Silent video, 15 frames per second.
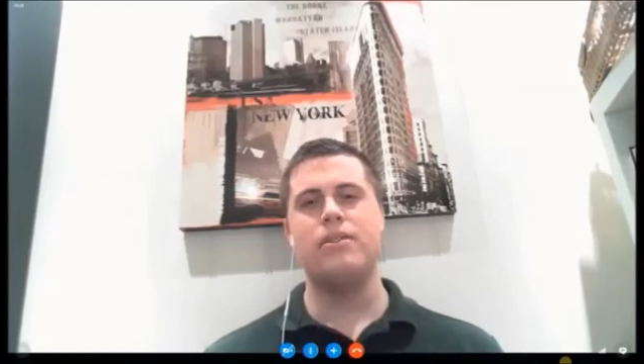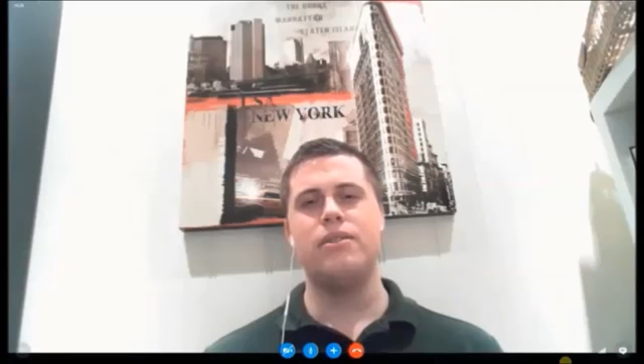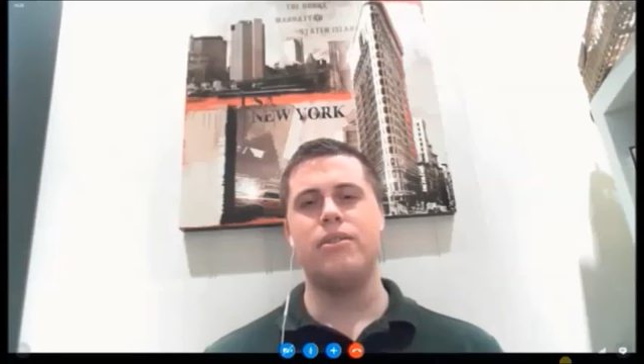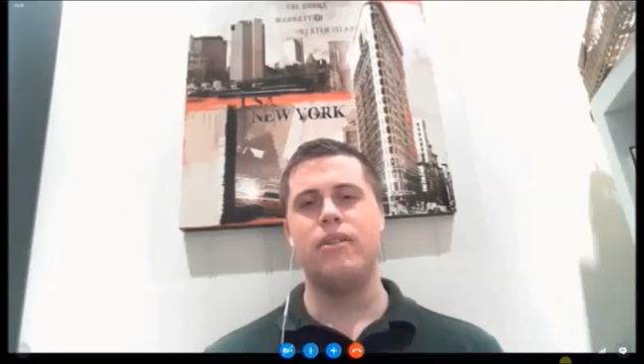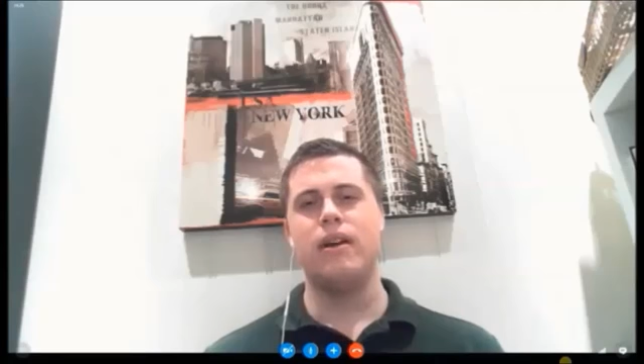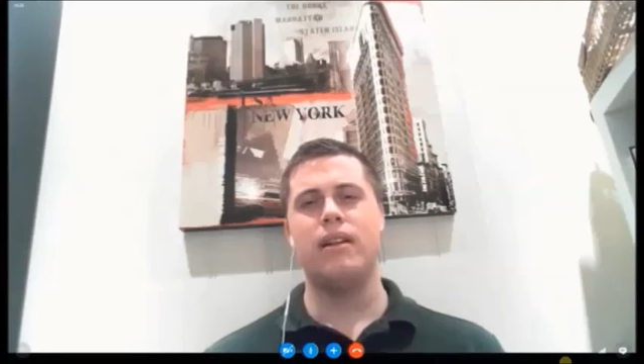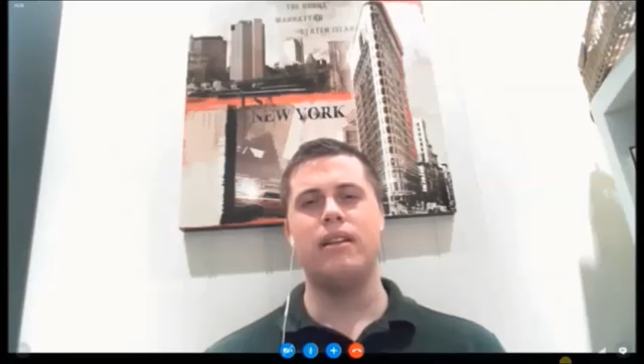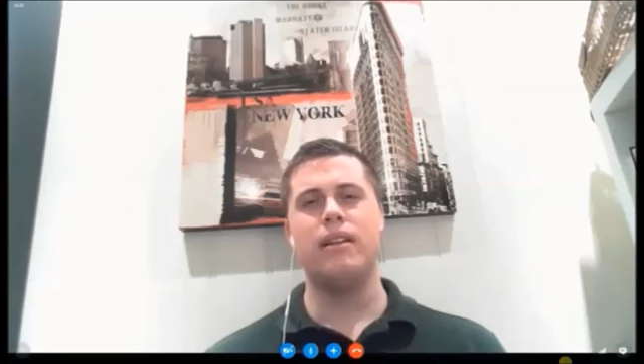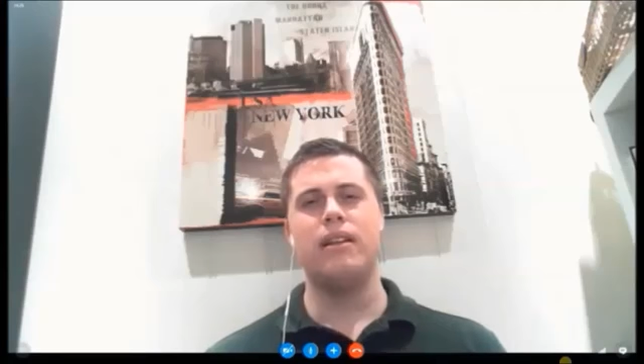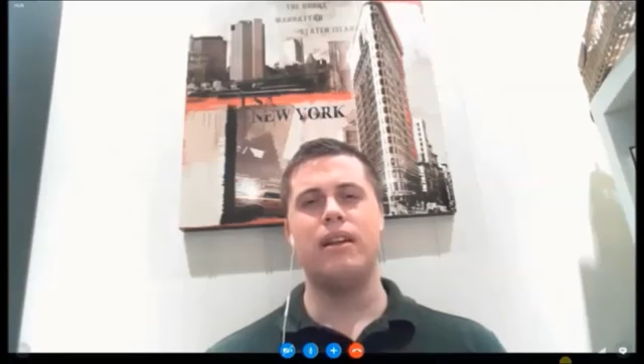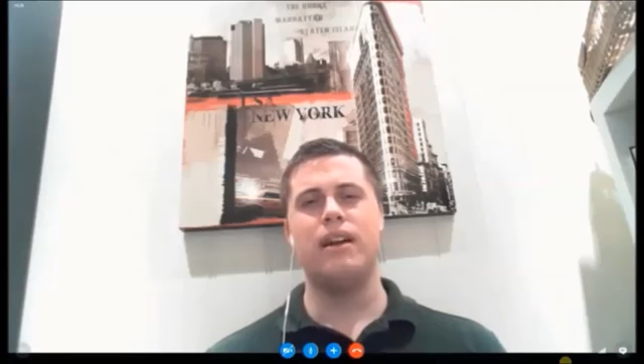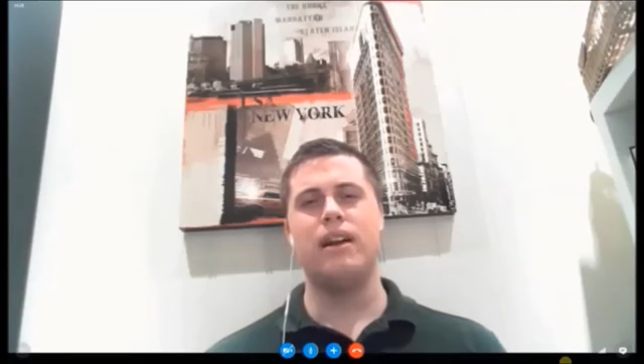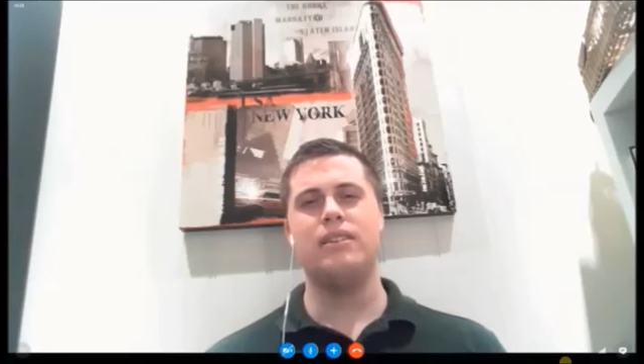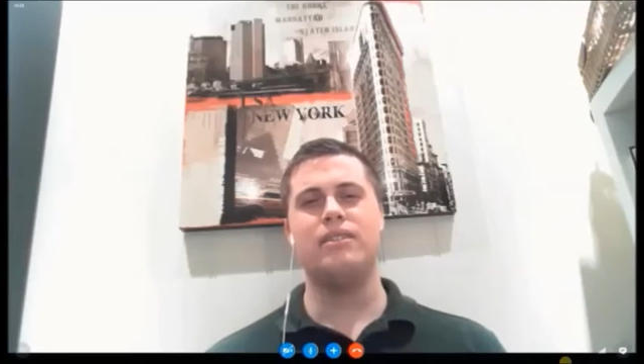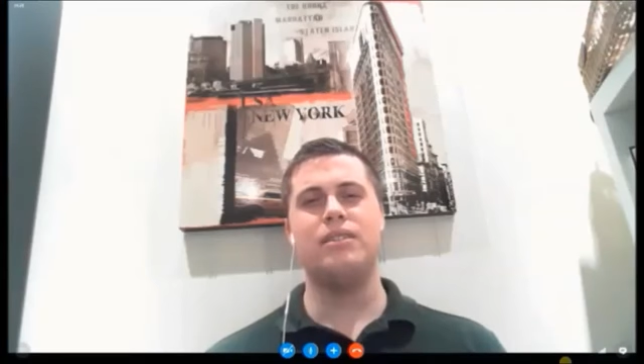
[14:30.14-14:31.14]
Yeah,
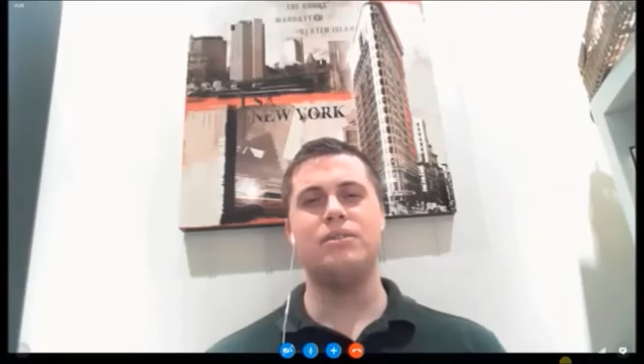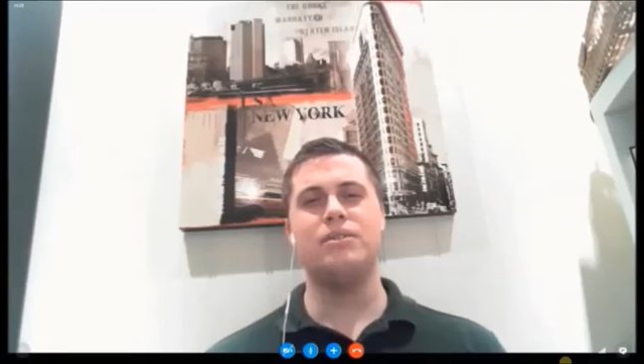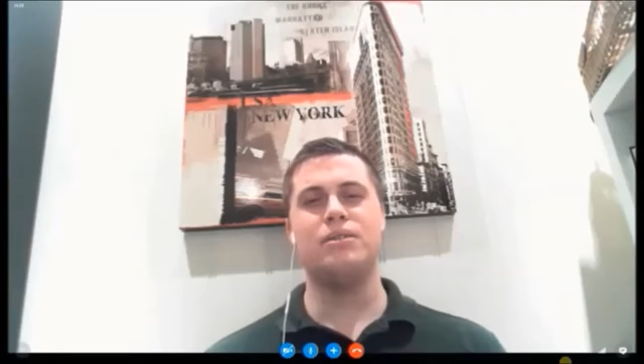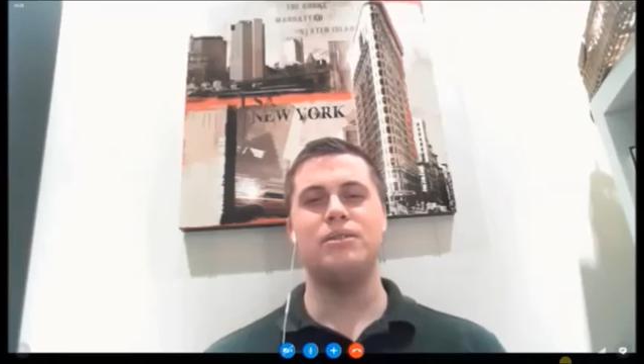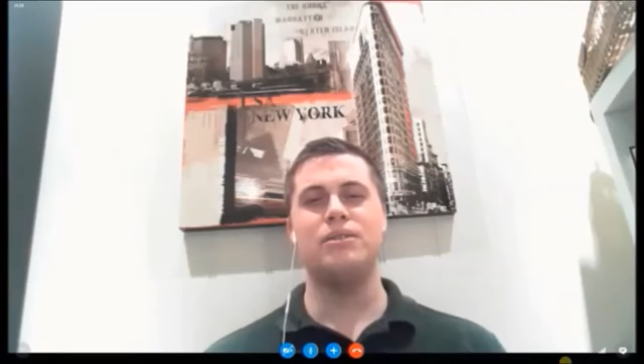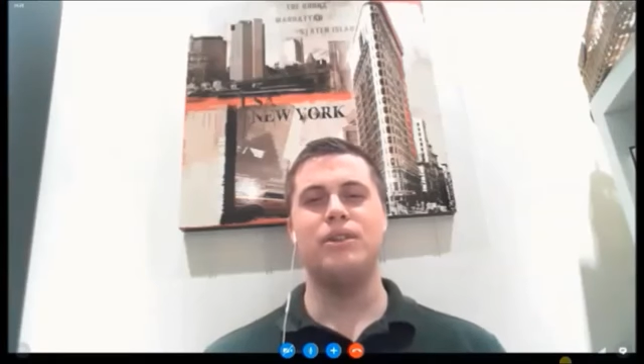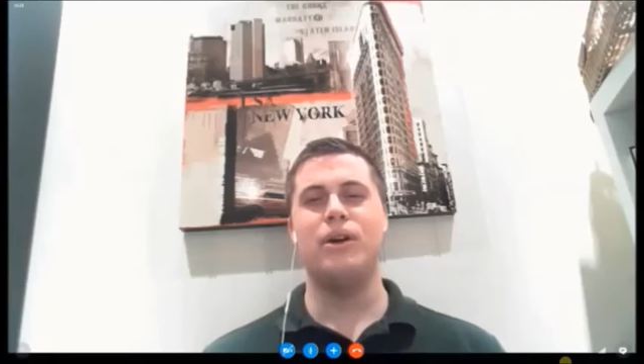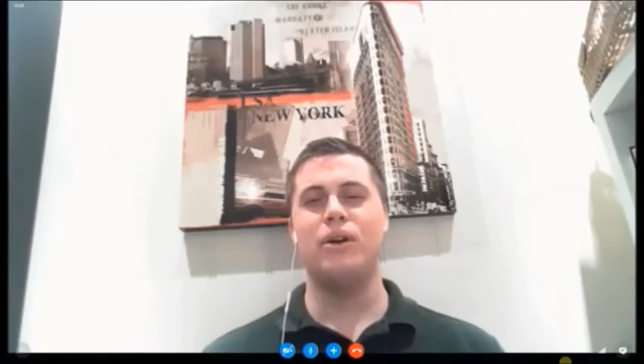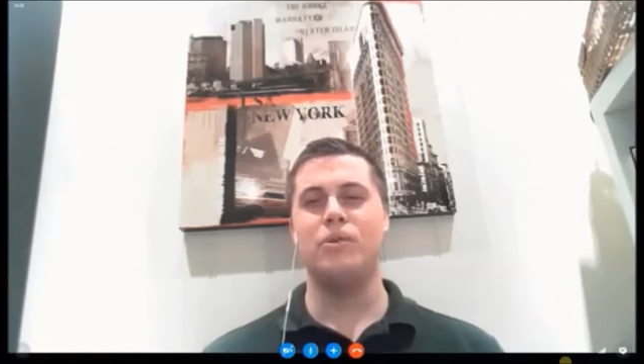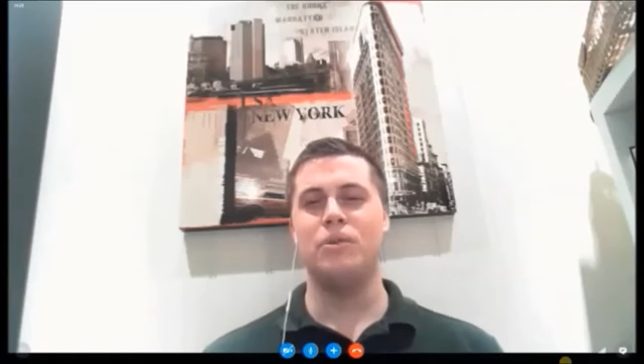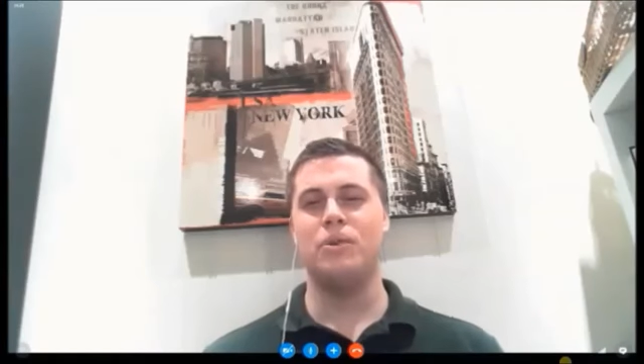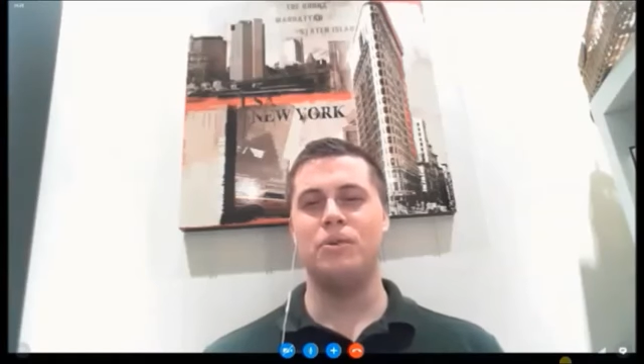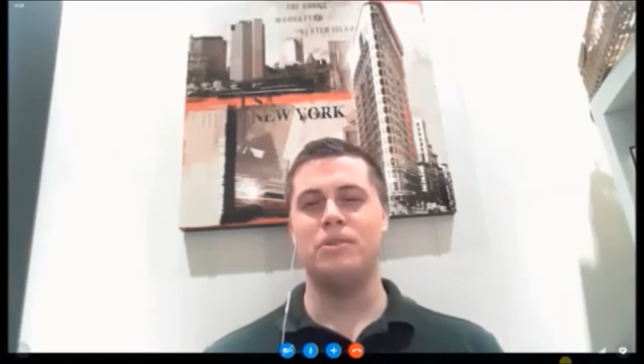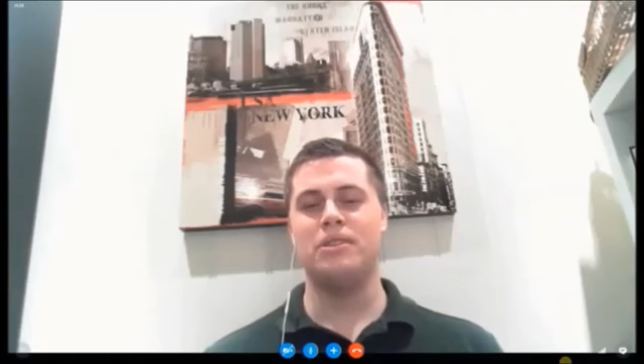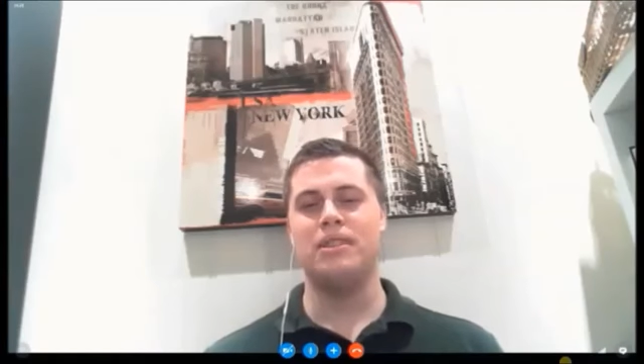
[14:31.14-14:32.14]
and I don't
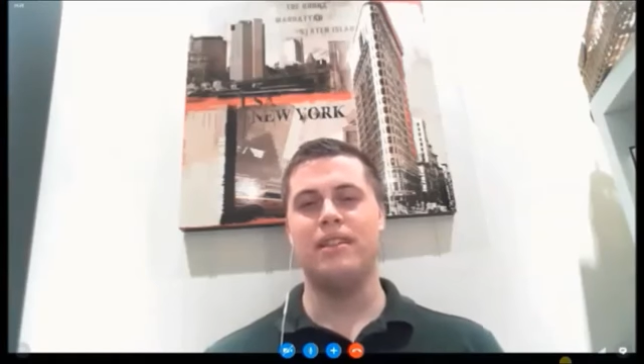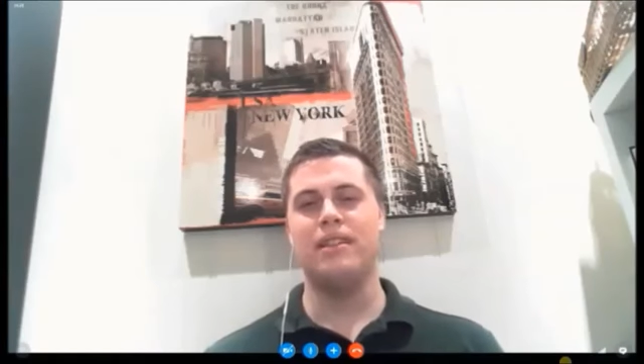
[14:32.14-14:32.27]
know